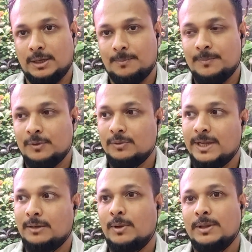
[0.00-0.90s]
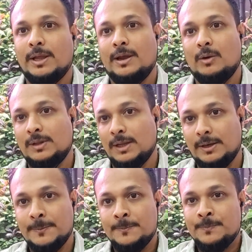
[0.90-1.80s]
setup, so that's why they are
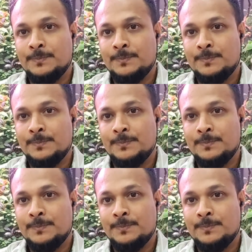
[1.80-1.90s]
outside.